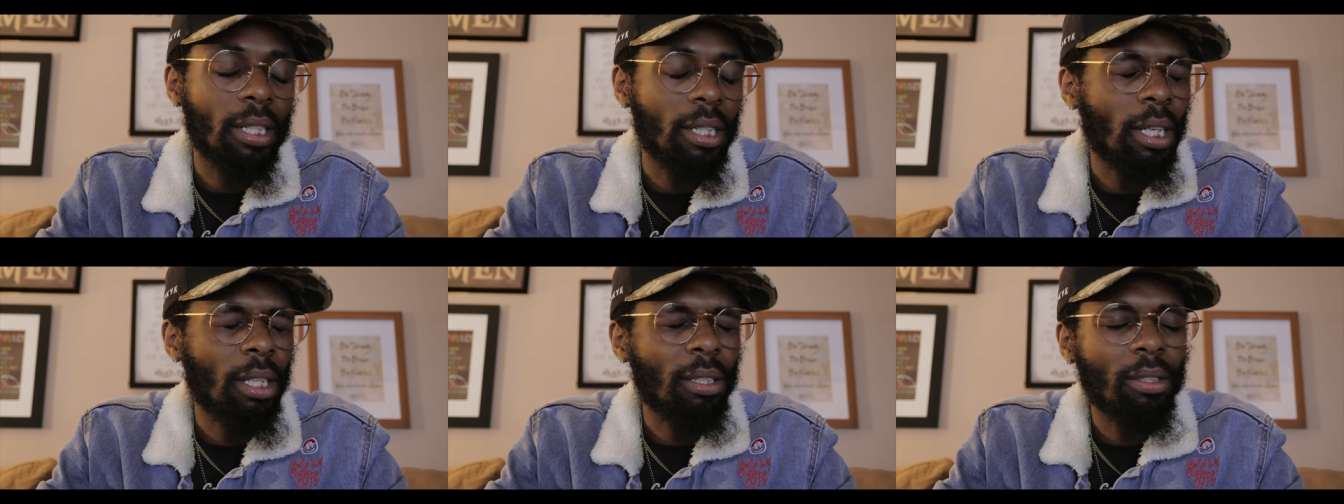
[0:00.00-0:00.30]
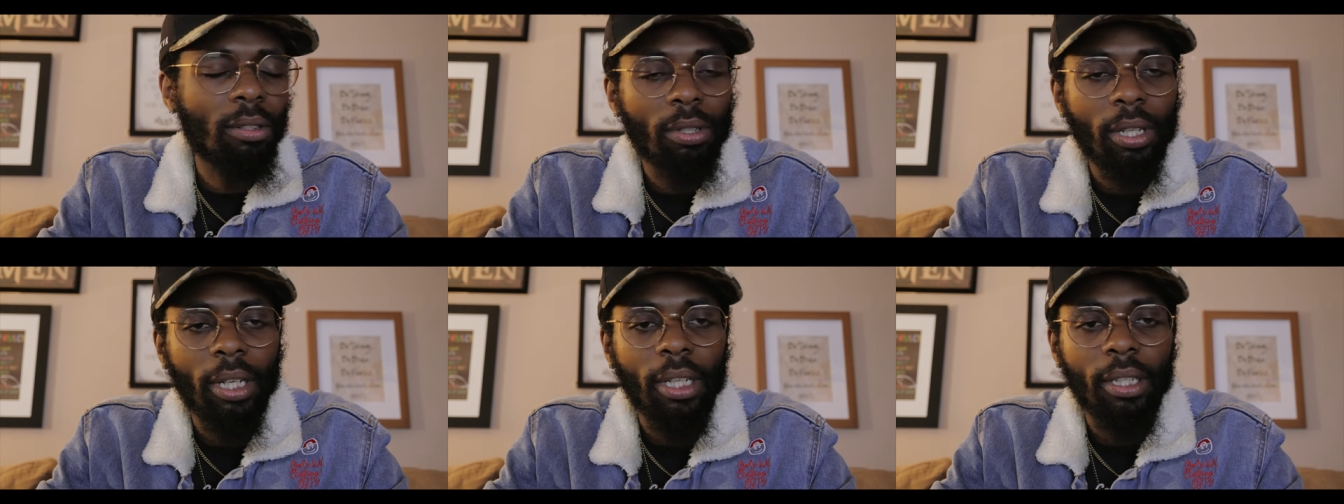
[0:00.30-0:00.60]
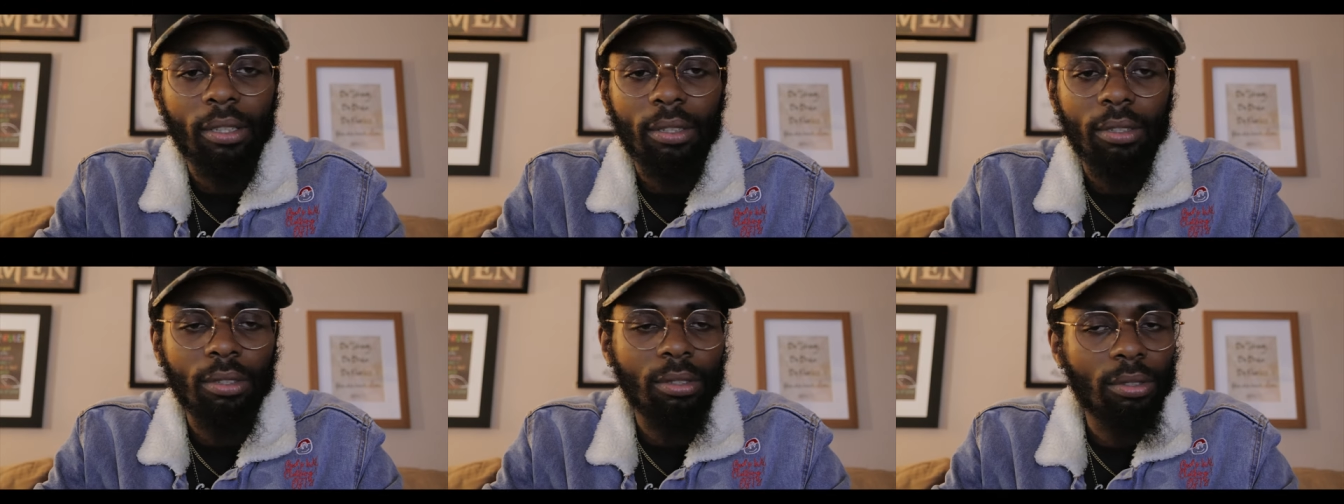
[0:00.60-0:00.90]
and I know
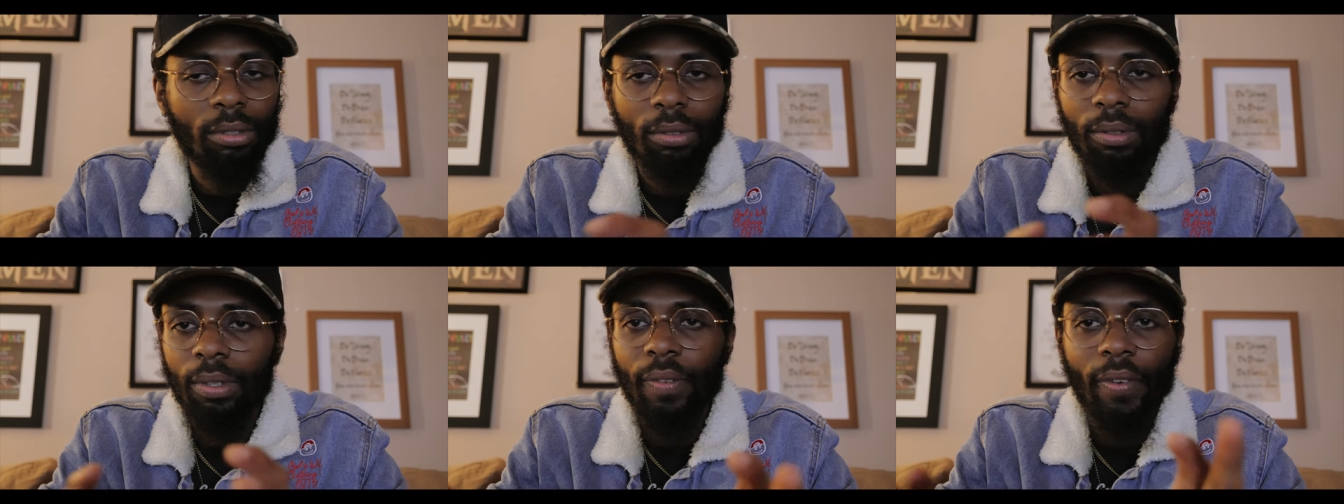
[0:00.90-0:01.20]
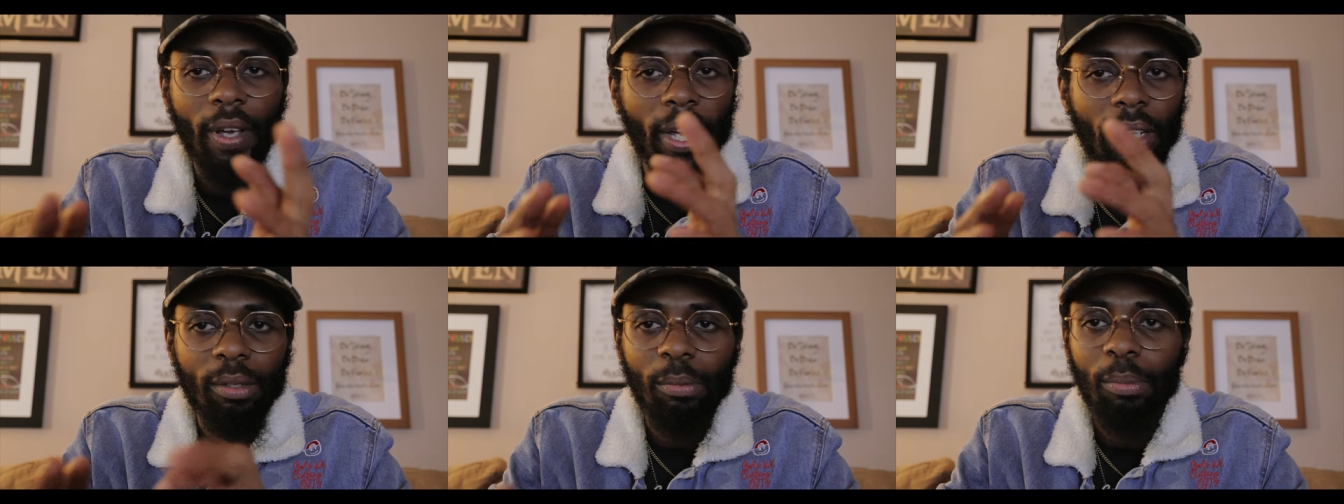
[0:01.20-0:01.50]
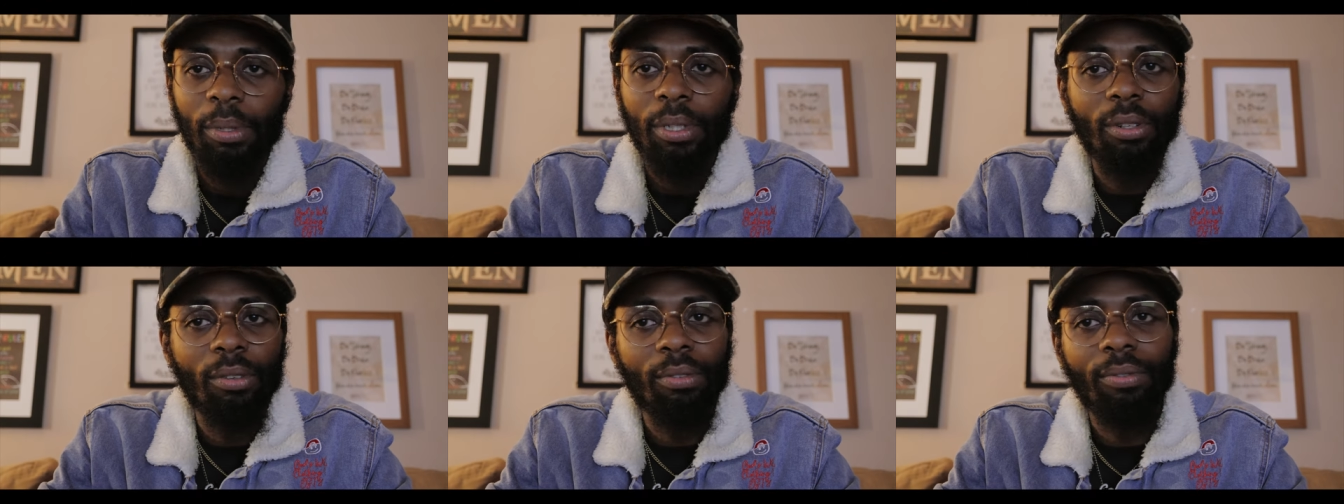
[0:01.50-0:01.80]
that you don't even have to
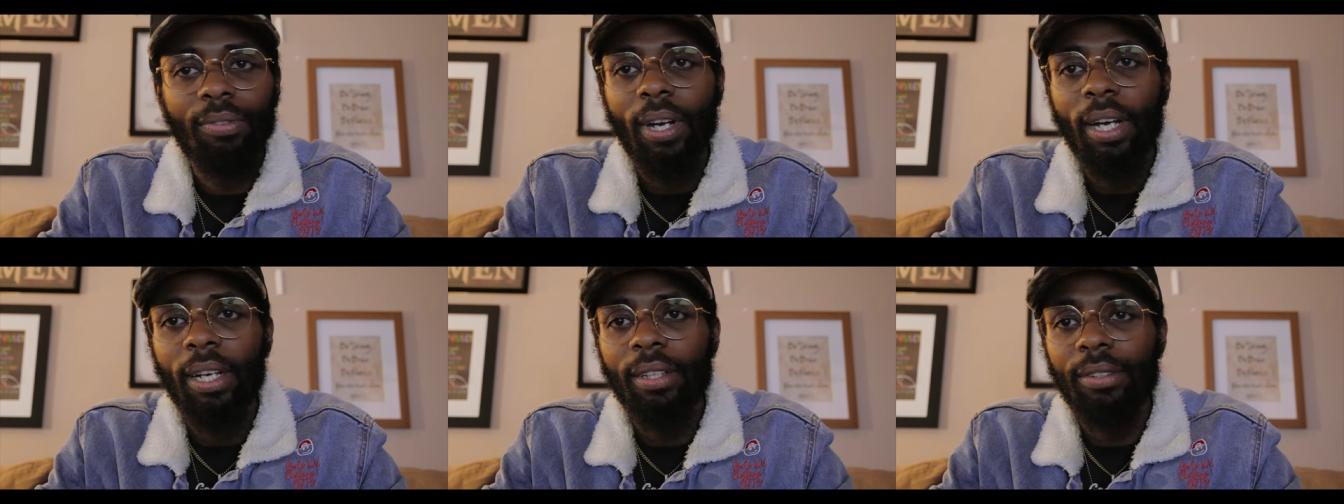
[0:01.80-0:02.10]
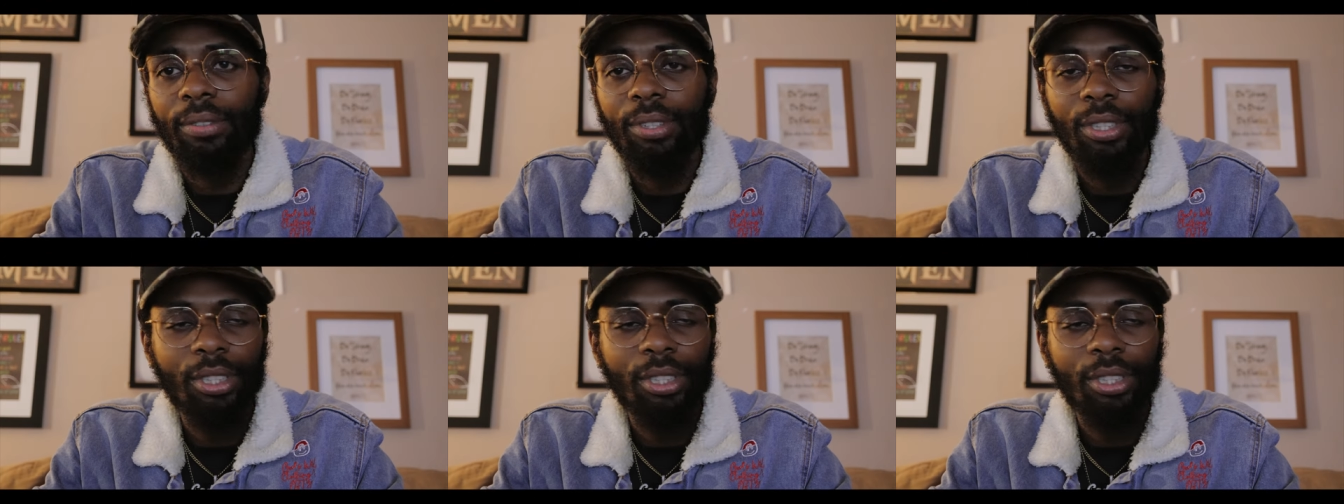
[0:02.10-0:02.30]
be no father,